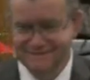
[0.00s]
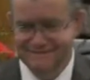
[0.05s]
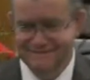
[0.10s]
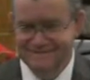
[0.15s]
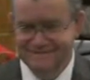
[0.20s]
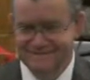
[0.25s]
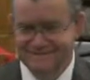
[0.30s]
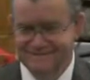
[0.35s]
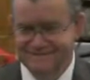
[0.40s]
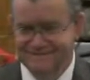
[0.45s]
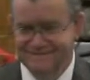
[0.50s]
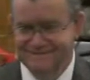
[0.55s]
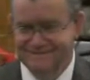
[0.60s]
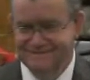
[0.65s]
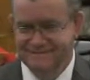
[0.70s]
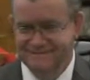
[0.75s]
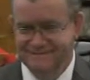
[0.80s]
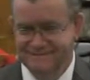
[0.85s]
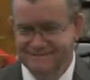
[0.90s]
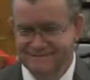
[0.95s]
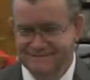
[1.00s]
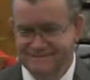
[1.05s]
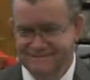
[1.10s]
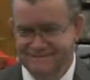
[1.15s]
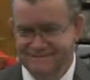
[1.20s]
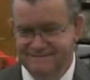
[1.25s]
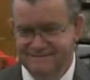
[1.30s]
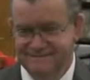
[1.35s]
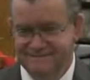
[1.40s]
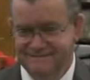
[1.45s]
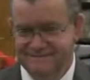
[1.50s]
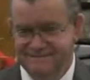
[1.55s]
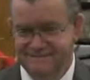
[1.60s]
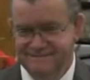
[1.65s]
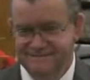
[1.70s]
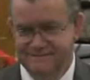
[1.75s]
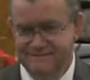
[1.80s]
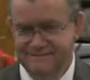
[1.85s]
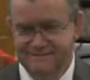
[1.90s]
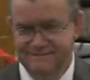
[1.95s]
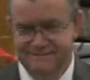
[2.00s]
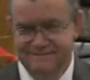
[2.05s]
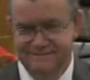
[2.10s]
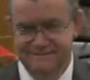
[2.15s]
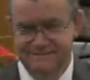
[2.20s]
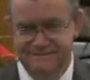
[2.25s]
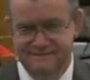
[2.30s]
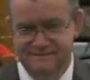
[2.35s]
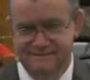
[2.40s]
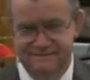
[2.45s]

Nothing is said.